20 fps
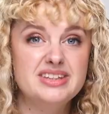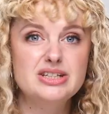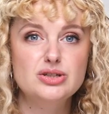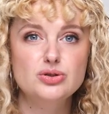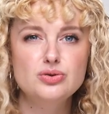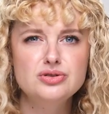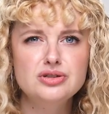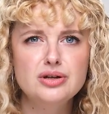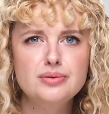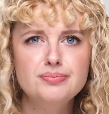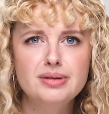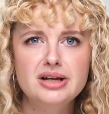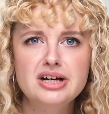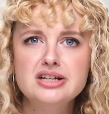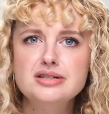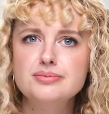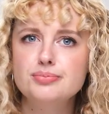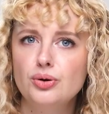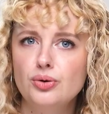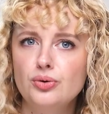This also
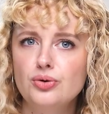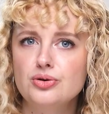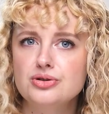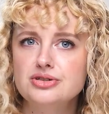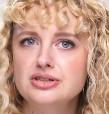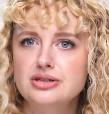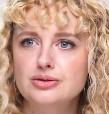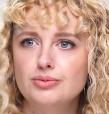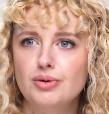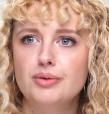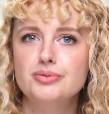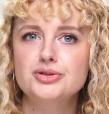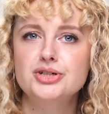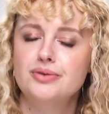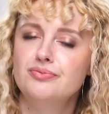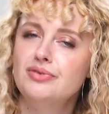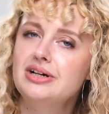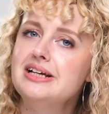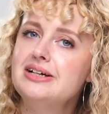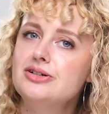blurs pores as well, which
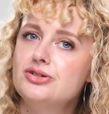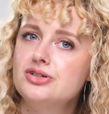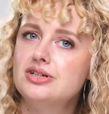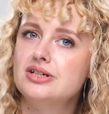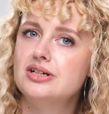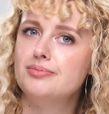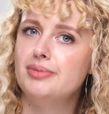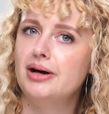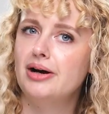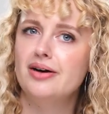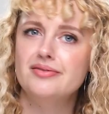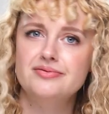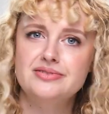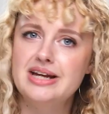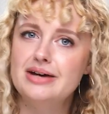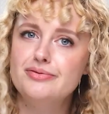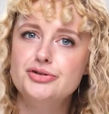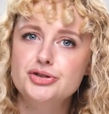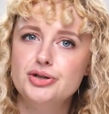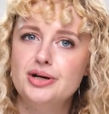I'm really interested about. I've
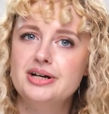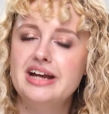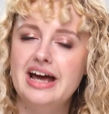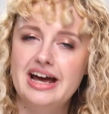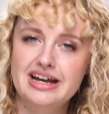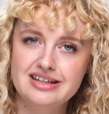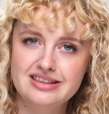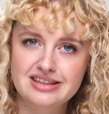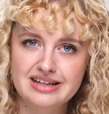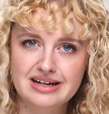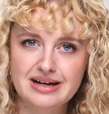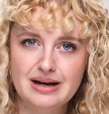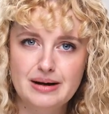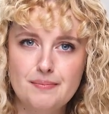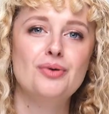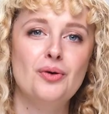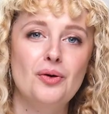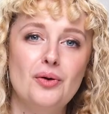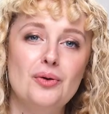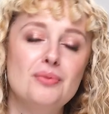never tried anything
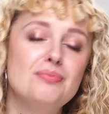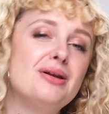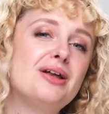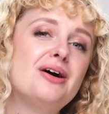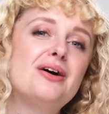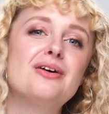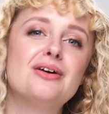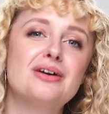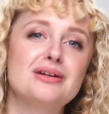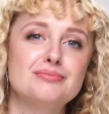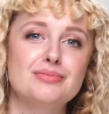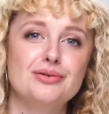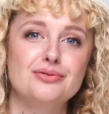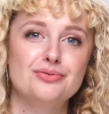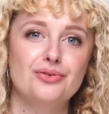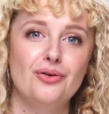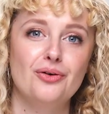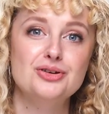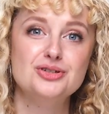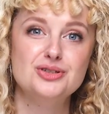pore blurring
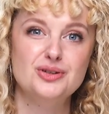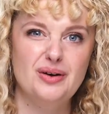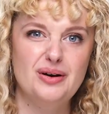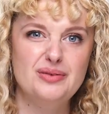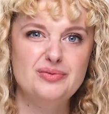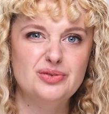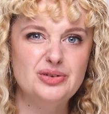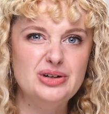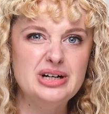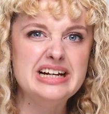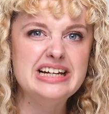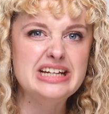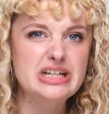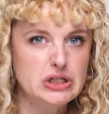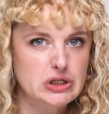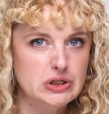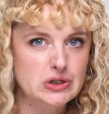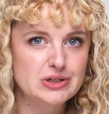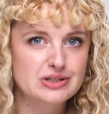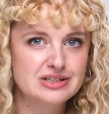before, so I'm really
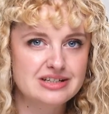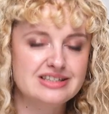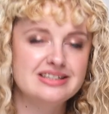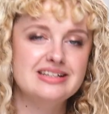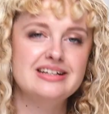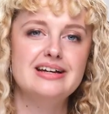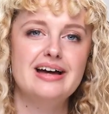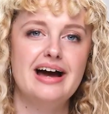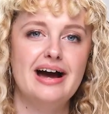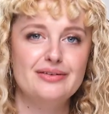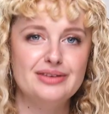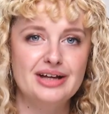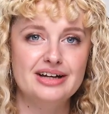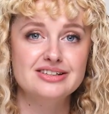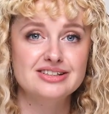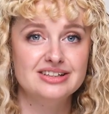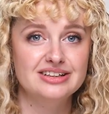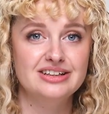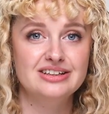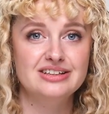curious to see how
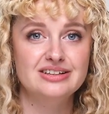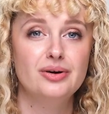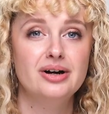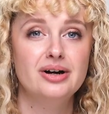that's going to